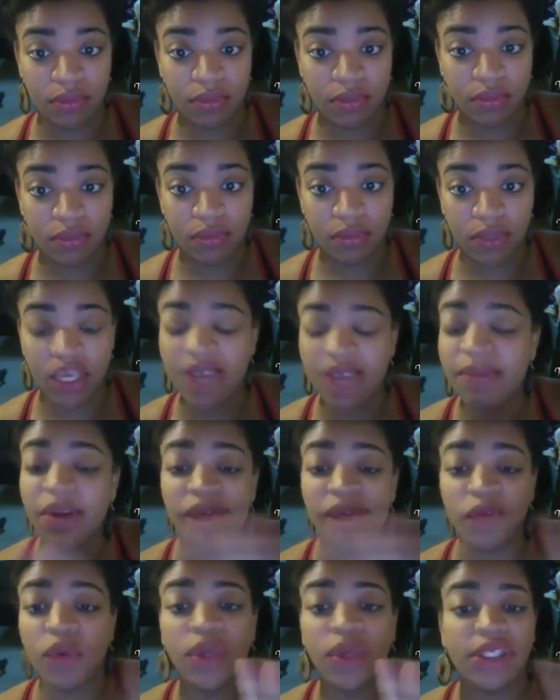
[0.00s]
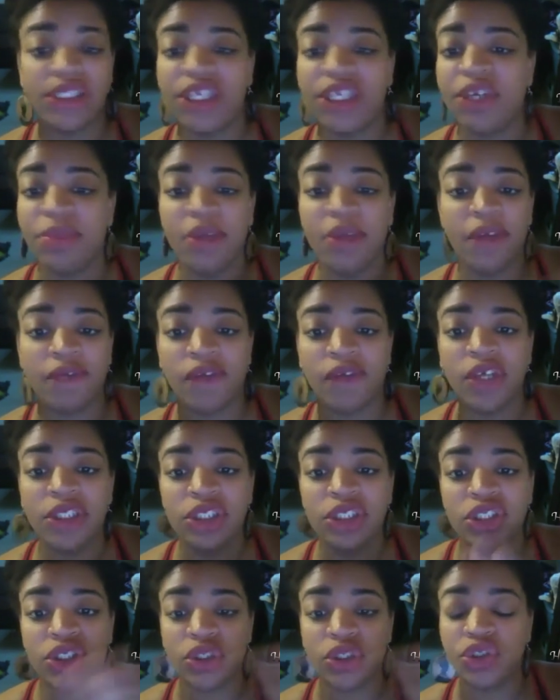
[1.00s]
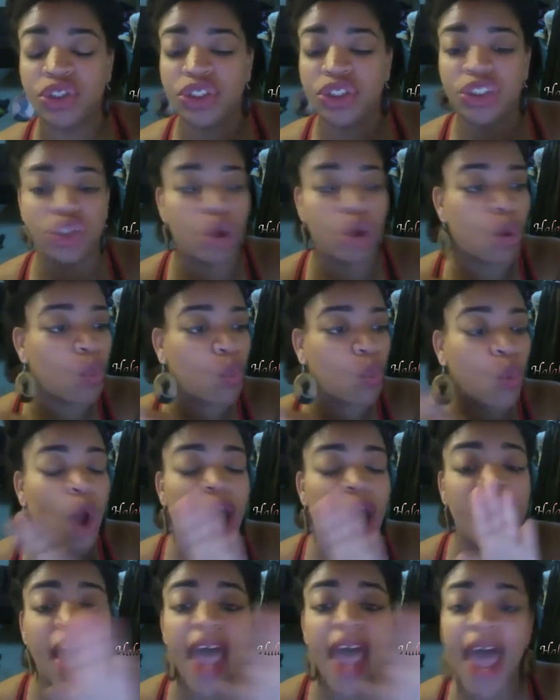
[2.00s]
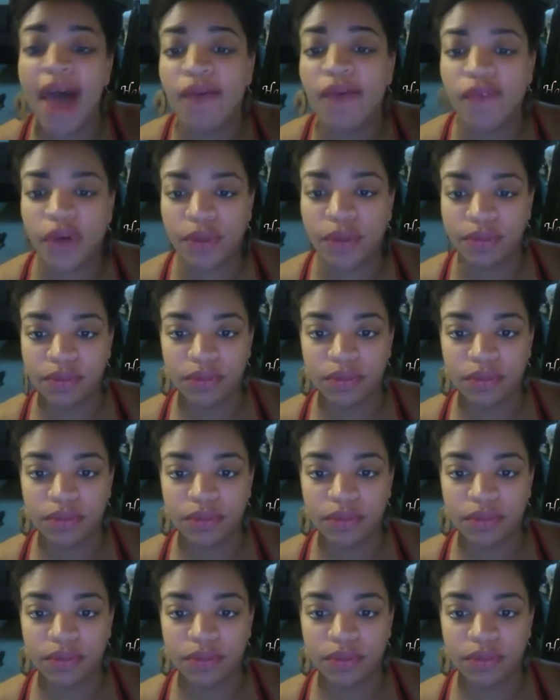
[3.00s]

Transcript: even if you consider them your friends, associates, or whatever,